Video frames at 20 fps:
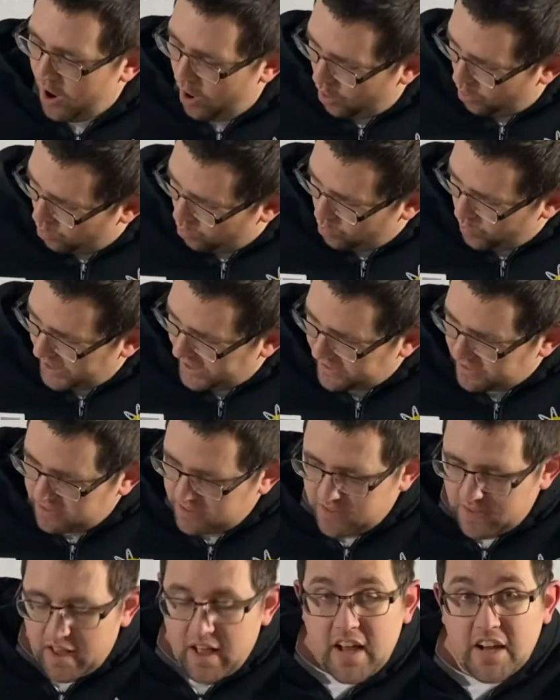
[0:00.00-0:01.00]

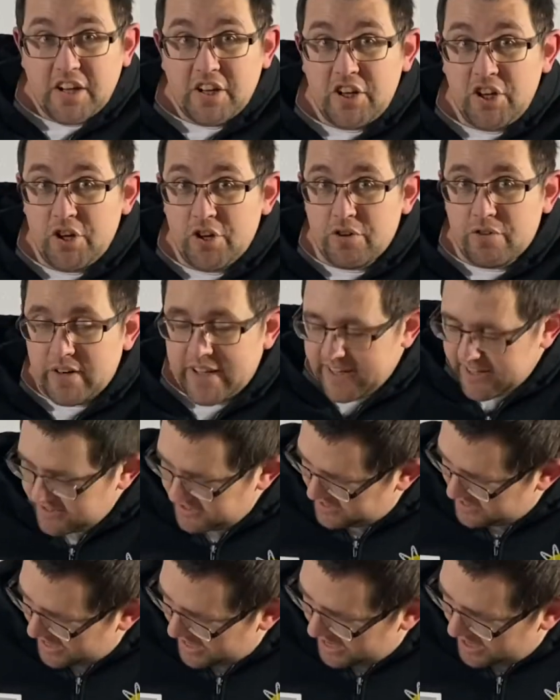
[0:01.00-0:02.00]
with
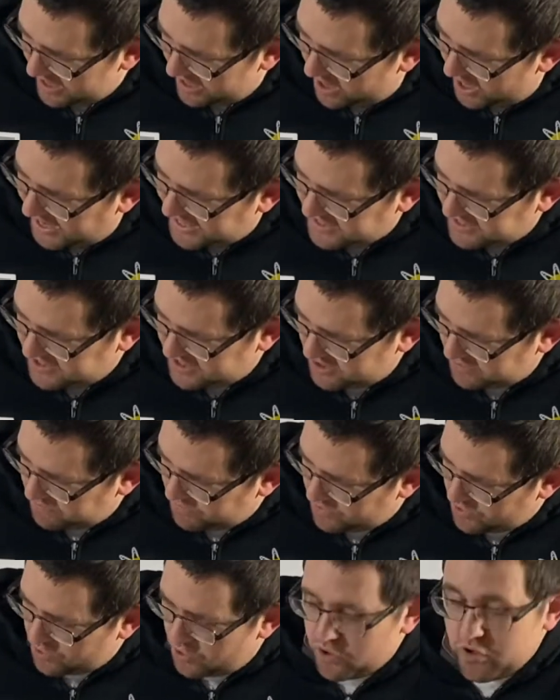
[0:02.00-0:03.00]
curious
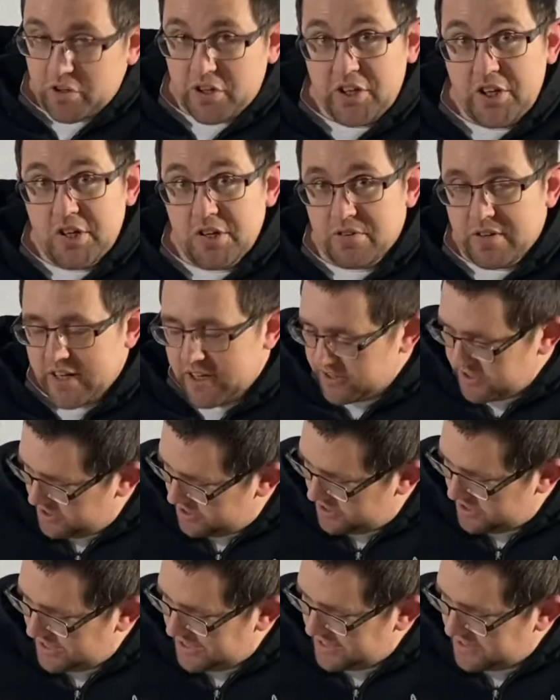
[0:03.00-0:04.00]
items or
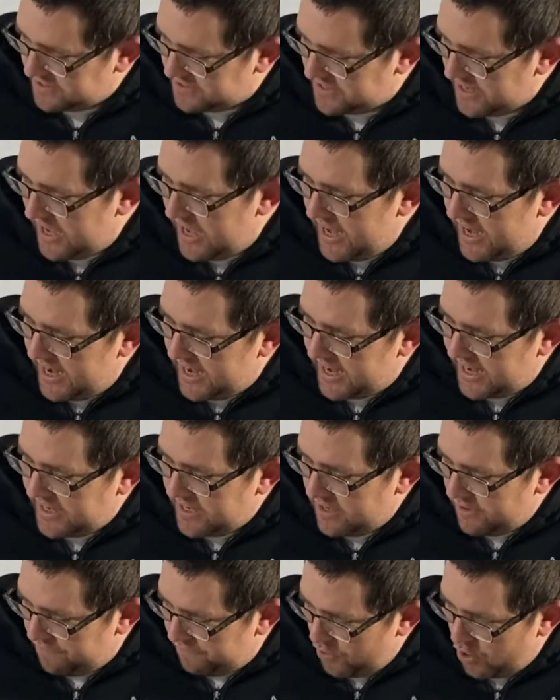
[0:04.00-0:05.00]
curiosities
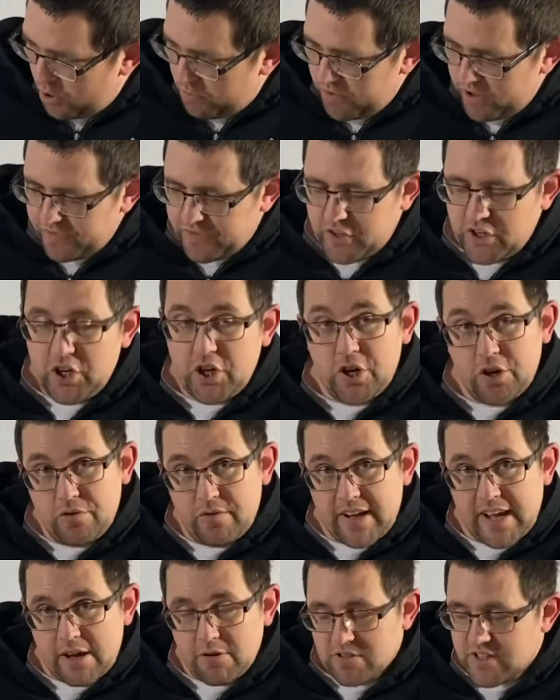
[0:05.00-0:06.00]
in the form of
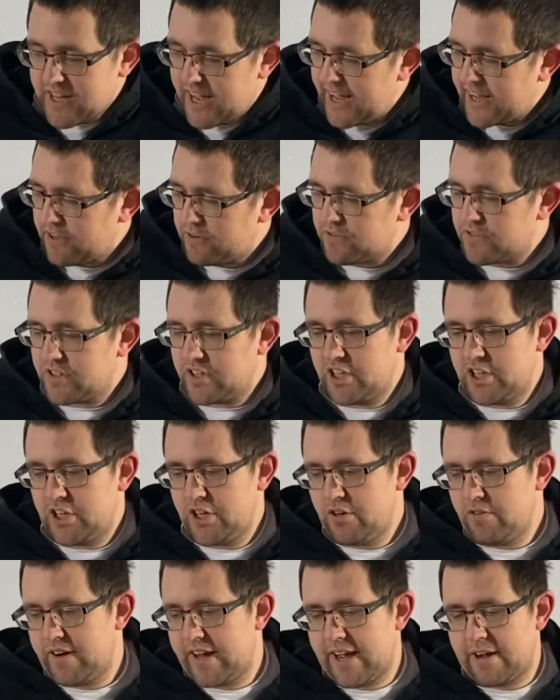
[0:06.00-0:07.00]
curio tiles.
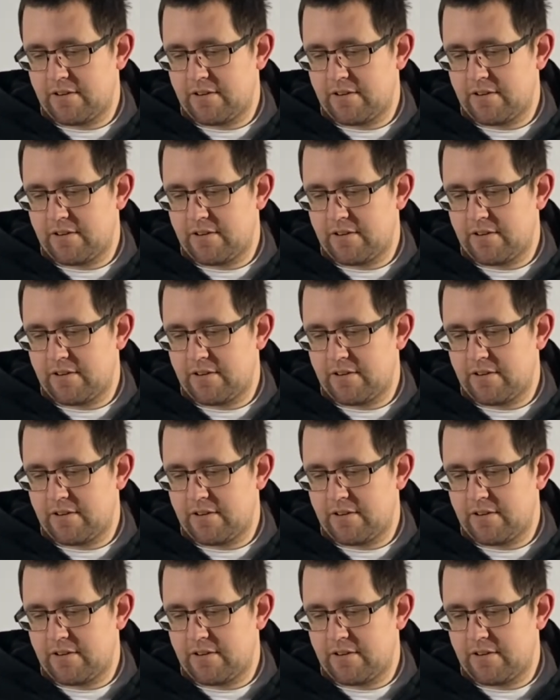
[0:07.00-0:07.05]
Curio